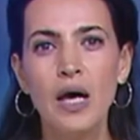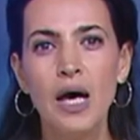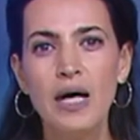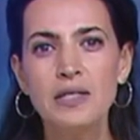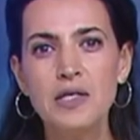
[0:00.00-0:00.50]

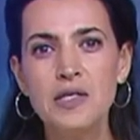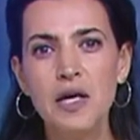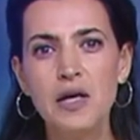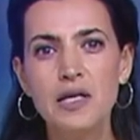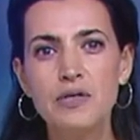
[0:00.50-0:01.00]
And in
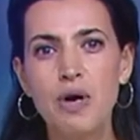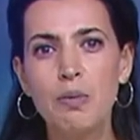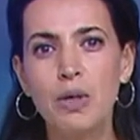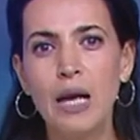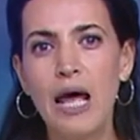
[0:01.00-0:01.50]
Syria's
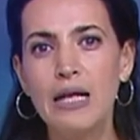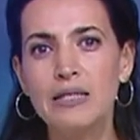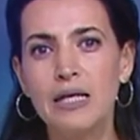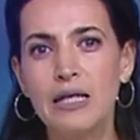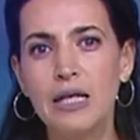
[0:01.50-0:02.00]

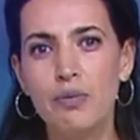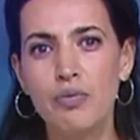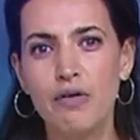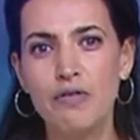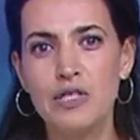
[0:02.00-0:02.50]
rebel-held IDLIB
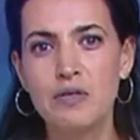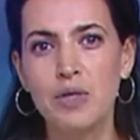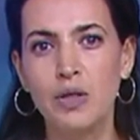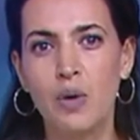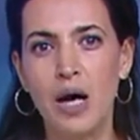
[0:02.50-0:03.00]
province,
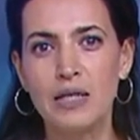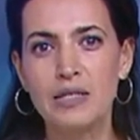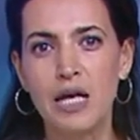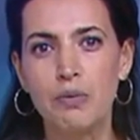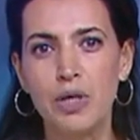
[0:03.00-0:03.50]
meanwhile,
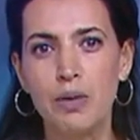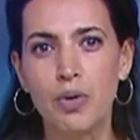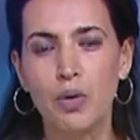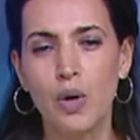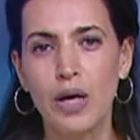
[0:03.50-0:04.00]
10
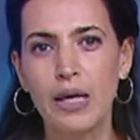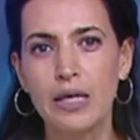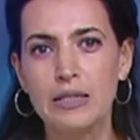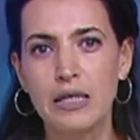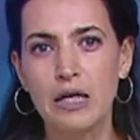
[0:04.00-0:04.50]
people were
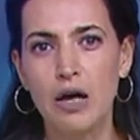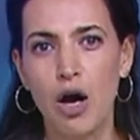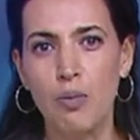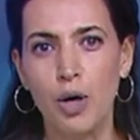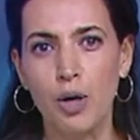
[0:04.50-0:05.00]
killed in a
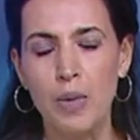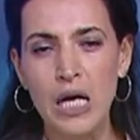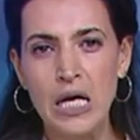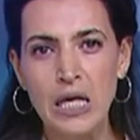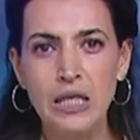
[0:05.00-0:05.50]
car bomb.
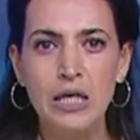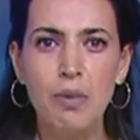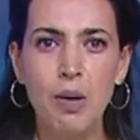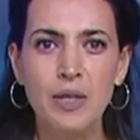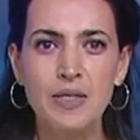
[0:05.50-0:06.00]
The
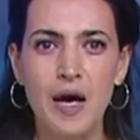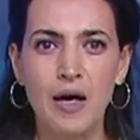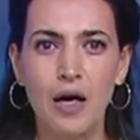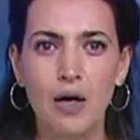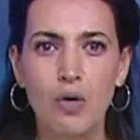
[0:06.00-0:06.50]
bomb
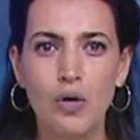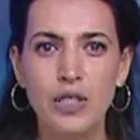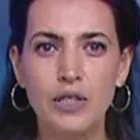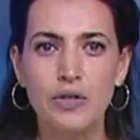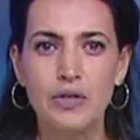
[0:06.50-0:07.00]
attack,
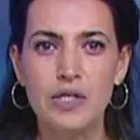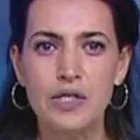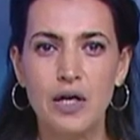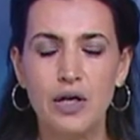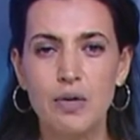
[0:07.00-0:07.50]
according to the
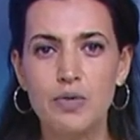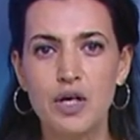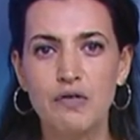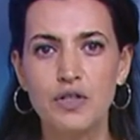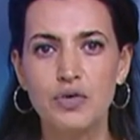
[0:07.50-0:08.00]
Syrian
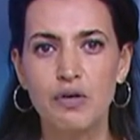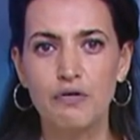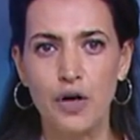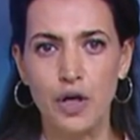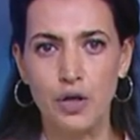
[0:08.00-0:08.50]
Observatory
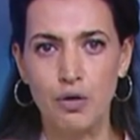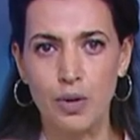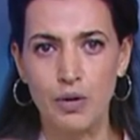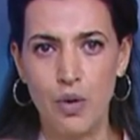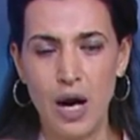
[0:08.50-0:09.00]
for
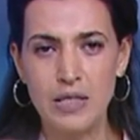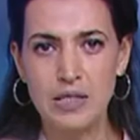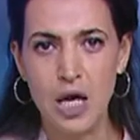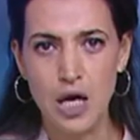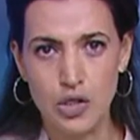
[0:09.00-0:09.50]
Human
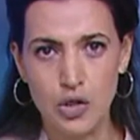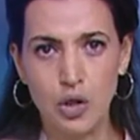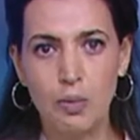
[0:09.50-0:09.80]
Rights, took